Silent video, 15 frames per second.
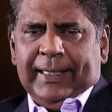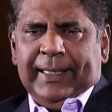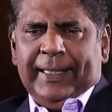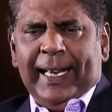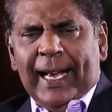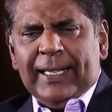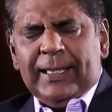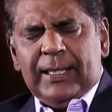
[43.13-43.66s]

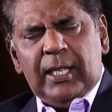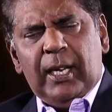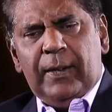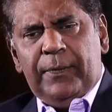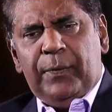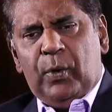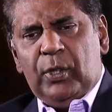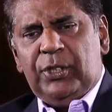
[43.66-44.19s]
Yes,
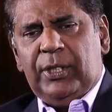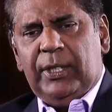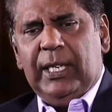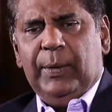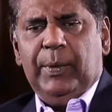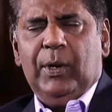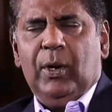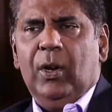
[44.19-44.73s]

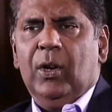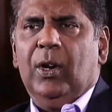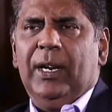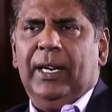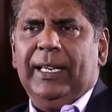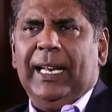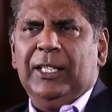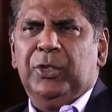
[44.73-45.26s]
unfortunately, we all got
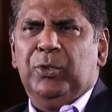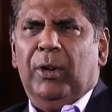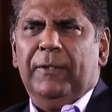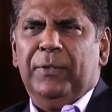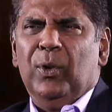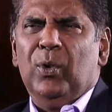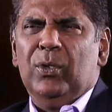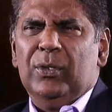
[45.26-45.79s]
attached to our
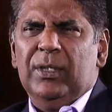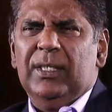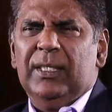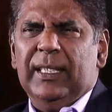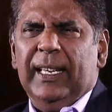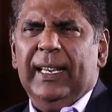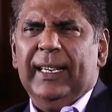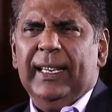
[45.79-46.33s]
phones,
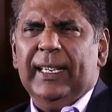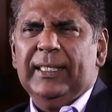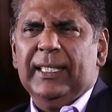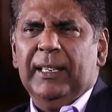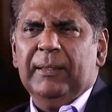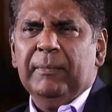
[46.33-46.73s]
and it's